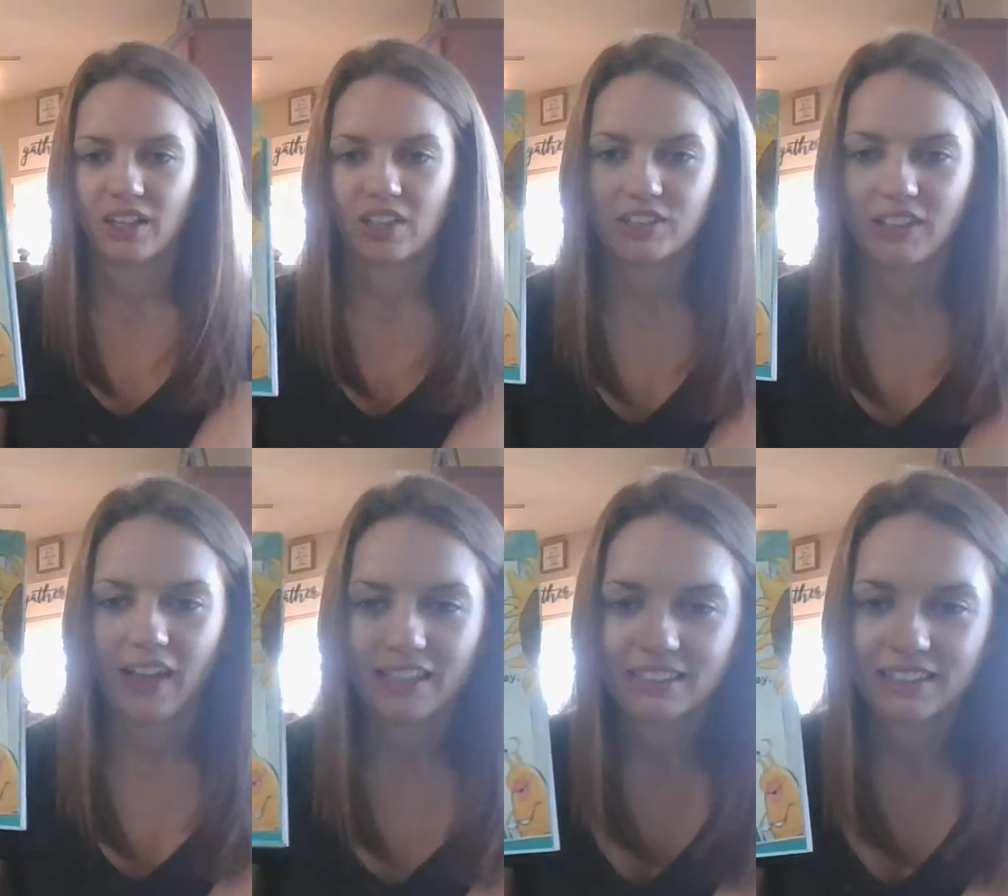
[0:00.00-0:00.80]
So
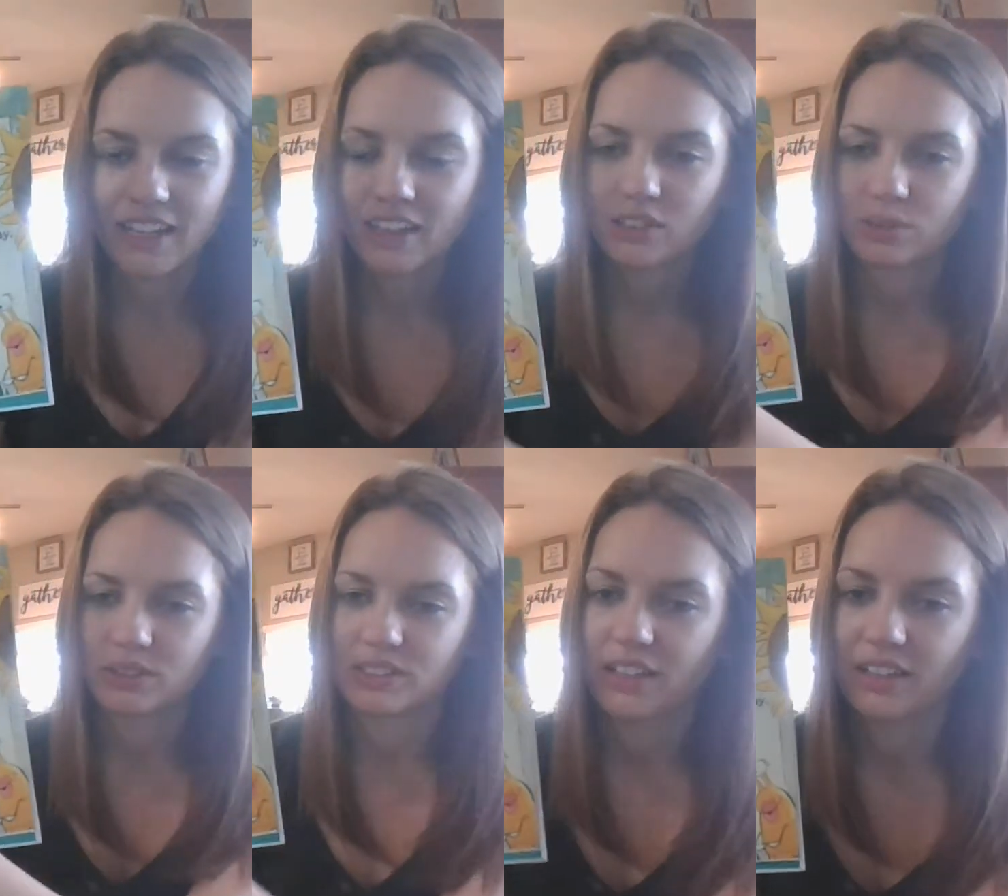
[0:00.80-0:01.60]
that's another
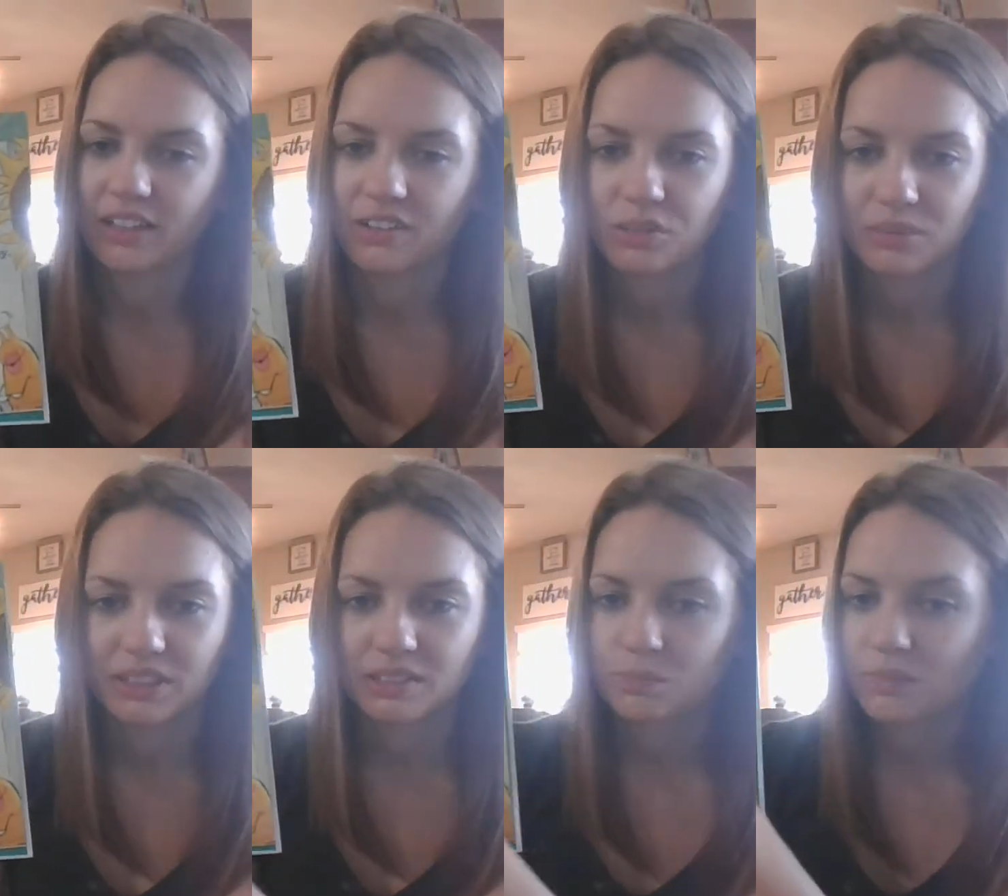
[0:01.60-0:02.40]
twist on the Little
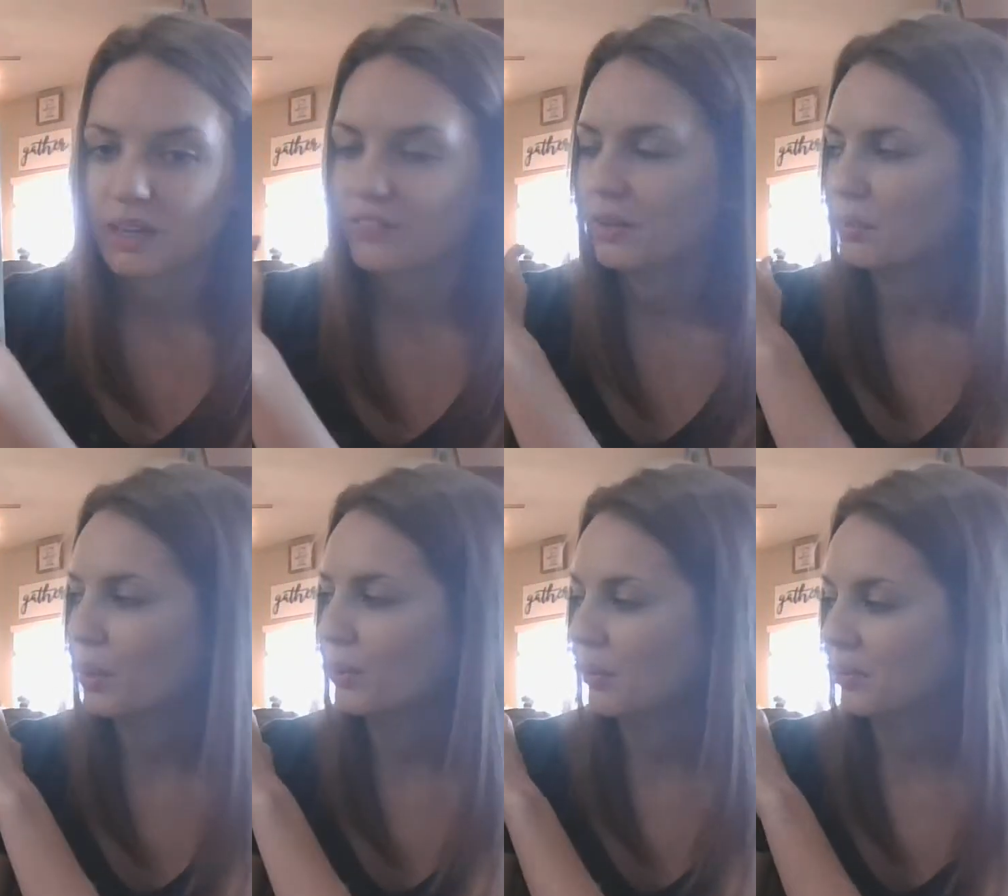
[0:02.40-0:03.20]
Miss Muffet
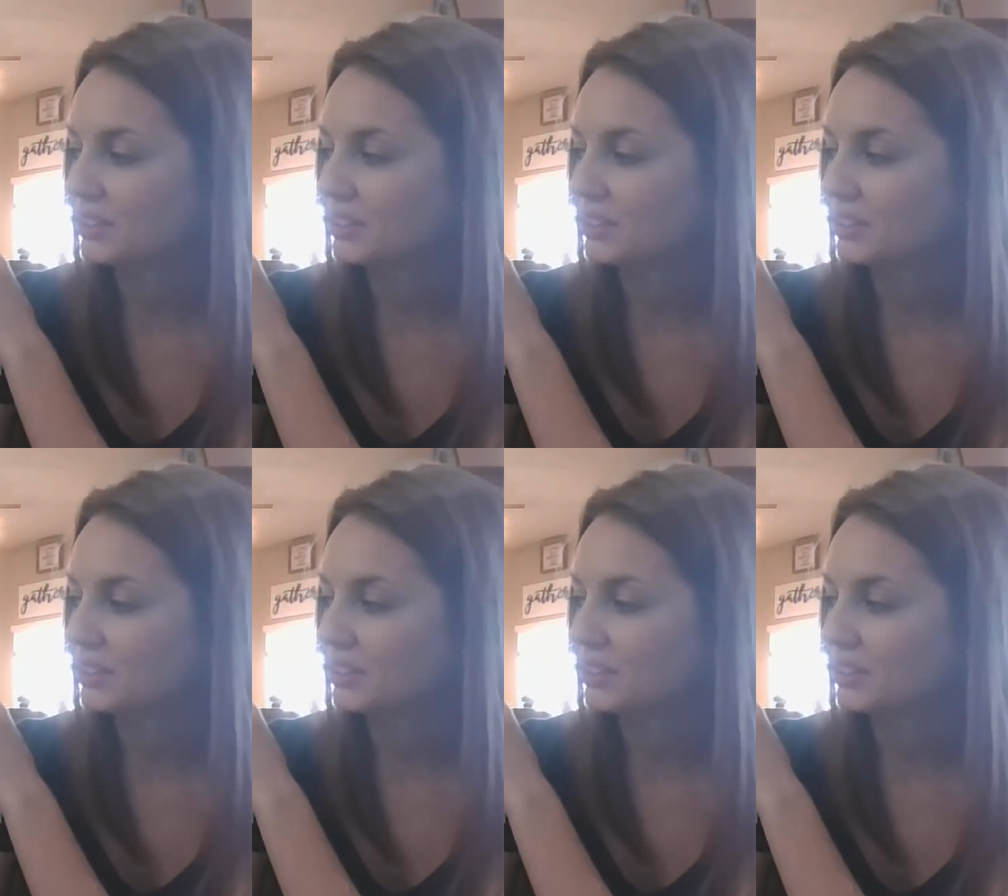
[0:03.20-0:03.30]
poem.